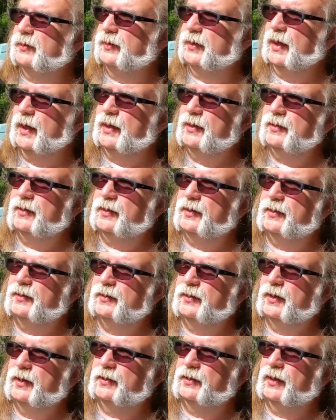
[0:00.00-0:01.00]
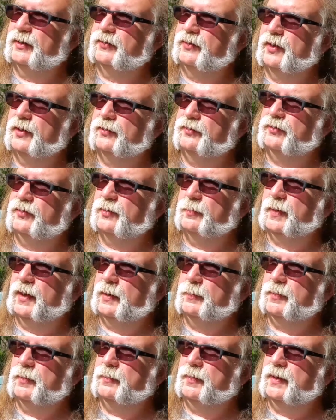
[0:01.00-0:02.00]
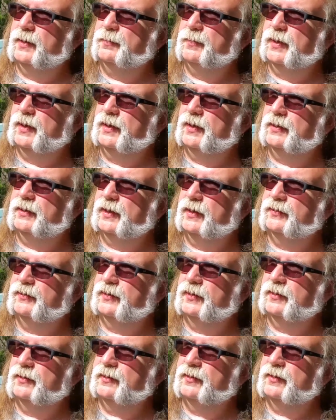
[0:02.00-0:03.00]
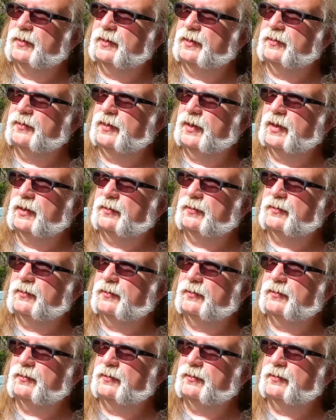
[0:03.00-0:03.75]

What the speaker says: Yeah, it does ghost your pipe a bit, but it doesn't. It's not.